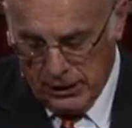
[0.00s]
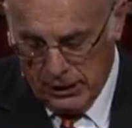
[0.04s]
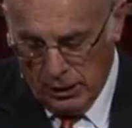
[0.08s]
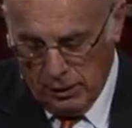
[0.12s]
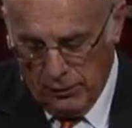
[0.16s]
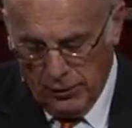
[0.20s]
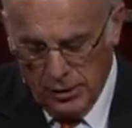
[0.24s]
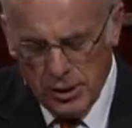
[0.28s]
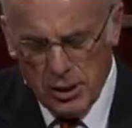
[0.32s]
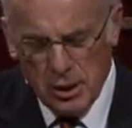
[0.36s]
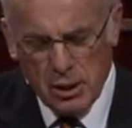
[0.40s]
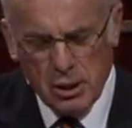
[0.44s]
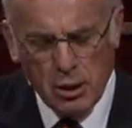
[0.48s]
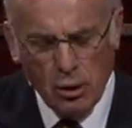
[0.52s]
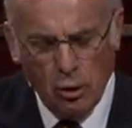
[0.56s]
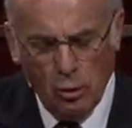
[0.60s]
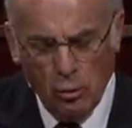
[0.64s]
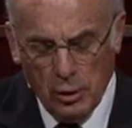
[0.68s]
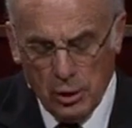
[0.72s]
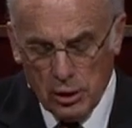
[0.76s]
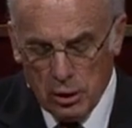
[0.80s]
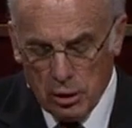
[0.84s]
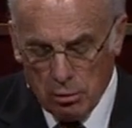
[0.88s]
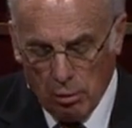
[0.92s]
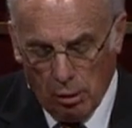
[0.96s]
Now, this is
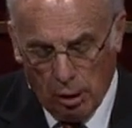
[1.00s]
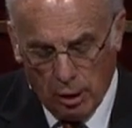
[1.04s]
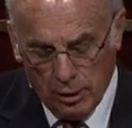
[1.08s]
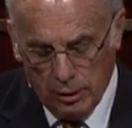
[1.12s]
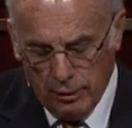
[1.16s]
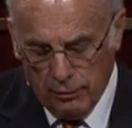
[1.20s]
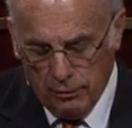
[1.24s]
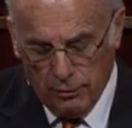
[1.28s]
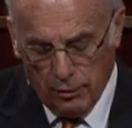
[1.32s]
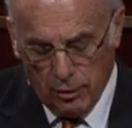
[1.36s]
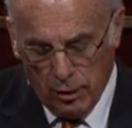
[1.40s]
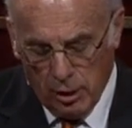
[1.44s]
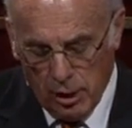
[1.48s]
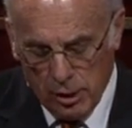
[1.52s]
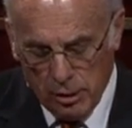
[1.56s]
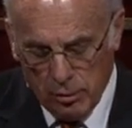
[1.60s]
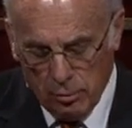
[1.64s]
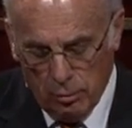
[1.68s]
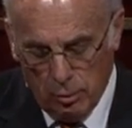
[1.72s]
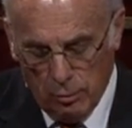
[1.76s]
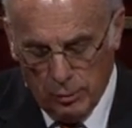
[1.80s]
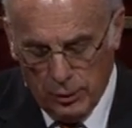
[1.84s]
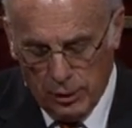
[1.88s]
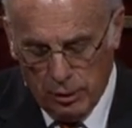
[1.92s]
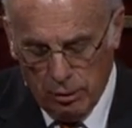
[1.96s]
so instructive for
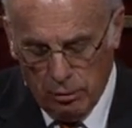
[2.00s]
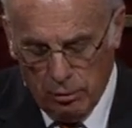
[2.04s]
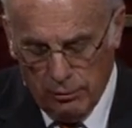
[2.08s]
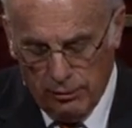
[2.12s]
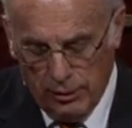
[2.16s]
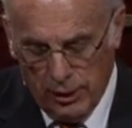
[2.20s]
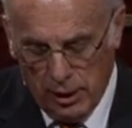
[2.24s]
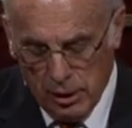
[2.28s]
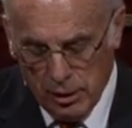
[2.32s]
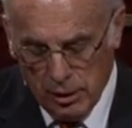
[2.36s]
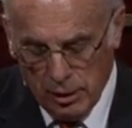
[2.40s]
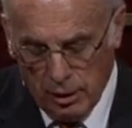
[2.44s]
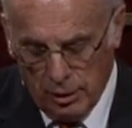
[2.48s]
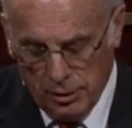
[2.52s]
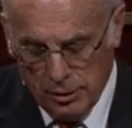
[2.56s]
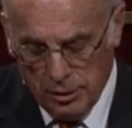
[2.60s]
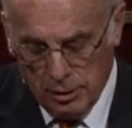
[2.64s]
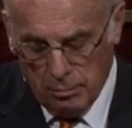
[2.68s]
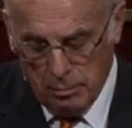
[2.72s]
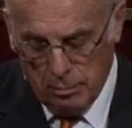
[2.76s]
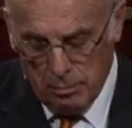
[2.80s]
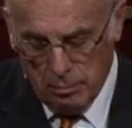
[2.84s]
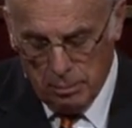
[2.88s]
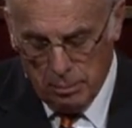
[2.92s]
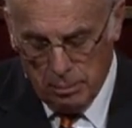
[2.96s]
us when we do
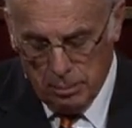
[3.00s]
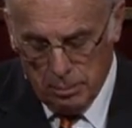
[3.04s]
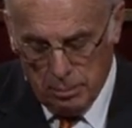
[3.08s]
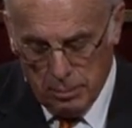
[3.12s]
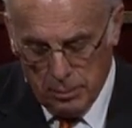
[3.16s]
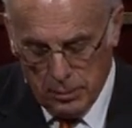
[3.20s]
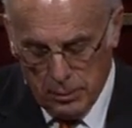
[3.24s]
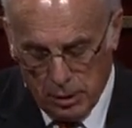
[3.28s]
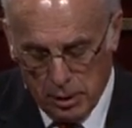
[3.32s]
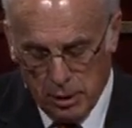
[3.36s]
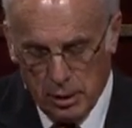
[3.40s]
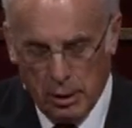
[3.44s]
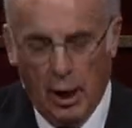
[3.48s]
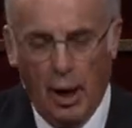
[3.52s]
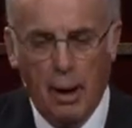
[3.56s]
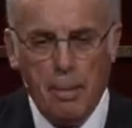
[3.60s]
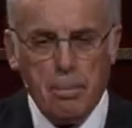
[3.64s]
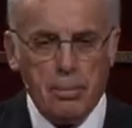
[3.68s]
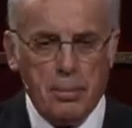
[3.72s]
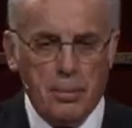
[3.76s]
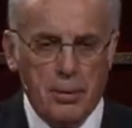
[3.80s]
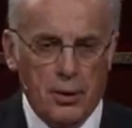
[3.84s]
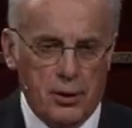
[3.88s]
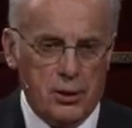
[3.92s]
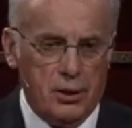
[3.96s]
evangelism to
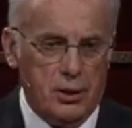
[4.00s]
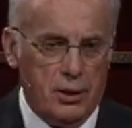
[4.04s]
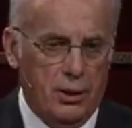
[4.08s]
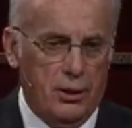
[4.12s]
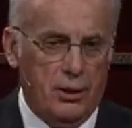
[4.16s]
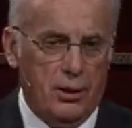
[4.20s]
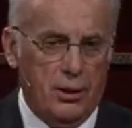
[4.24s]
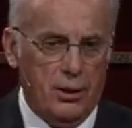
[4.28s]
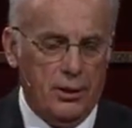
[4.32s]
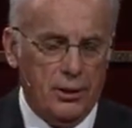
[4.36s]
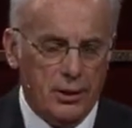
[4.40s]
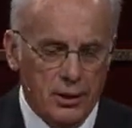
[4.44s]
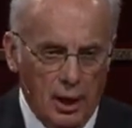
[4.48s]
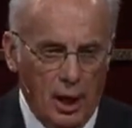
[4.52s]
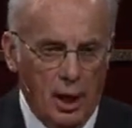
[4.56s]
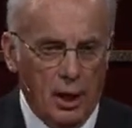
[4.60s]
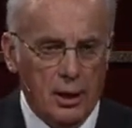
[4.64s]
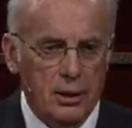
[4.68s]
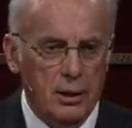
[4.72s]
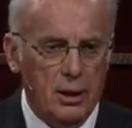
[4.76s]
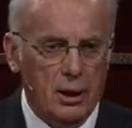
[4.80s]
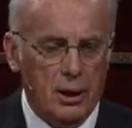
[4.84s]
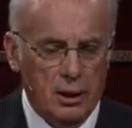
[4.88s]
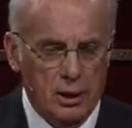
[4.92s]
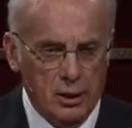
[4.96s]
stop the sinner
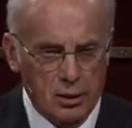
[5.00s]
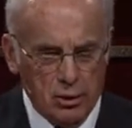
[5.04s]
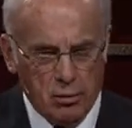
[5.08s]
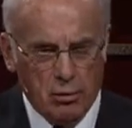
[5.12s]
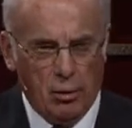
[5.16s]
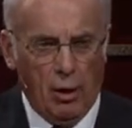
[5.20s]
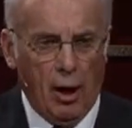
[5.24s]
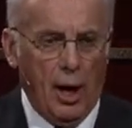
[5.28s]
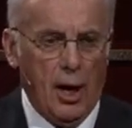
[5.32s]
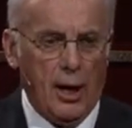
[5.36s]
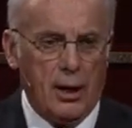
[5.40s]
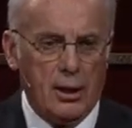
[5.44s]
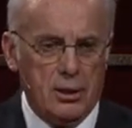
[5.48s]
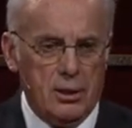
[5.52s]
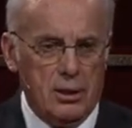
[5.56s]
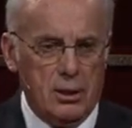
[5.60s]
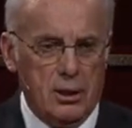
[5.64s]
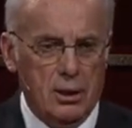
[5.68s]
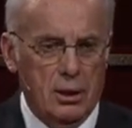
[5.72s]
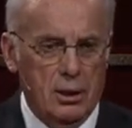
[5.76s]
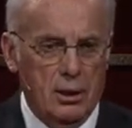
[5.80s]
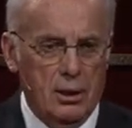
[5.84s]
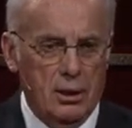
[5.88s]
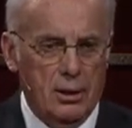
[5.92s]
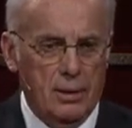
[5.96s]
dead in his
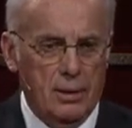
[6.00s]
tracks